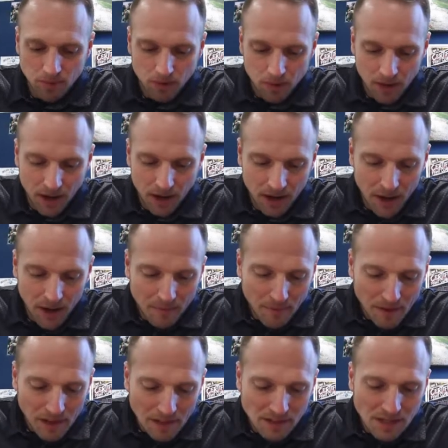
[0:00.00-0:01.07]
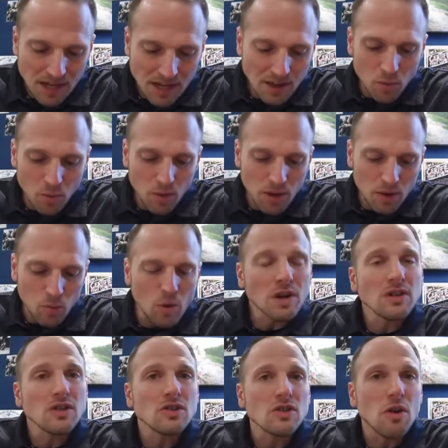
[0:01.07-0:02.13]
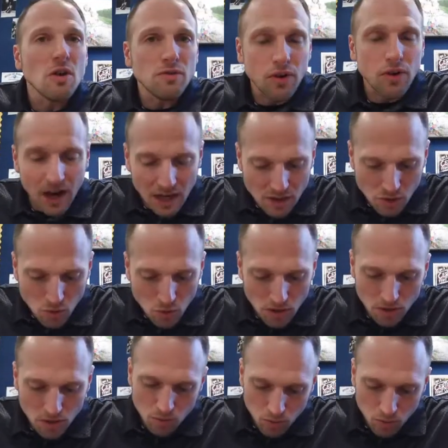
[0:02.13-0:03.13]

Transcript: All right, let's say that we wanted to solve for A squared.